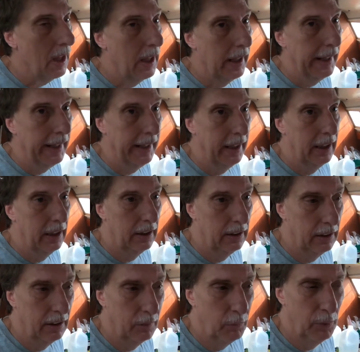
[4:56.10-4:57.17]
and
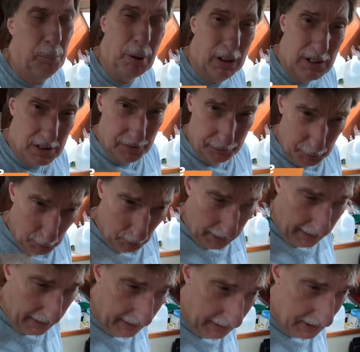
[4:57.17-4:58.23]
we replaced the fuel
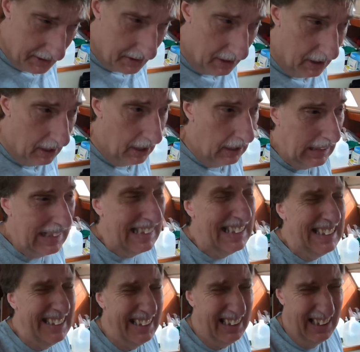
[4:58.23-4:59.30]
gauge
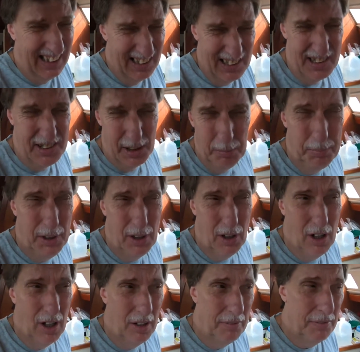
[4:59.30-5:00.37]
and jumped it
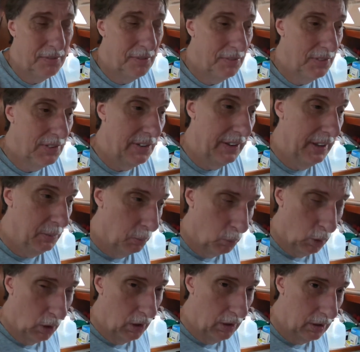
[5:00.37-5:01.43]
off. It
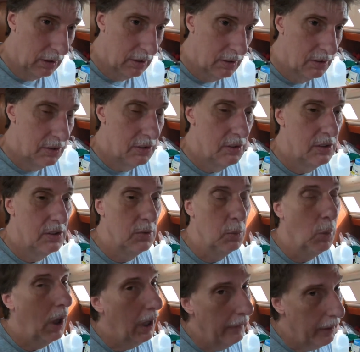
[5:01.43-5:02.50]
works,
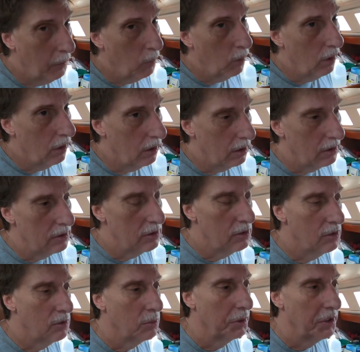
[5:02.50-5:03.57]
wiring
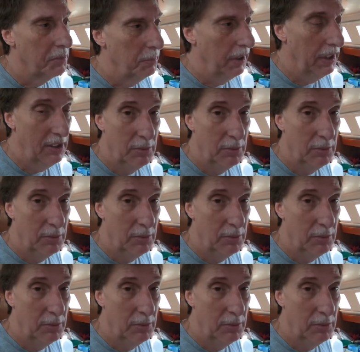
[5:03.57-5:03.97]
works, which means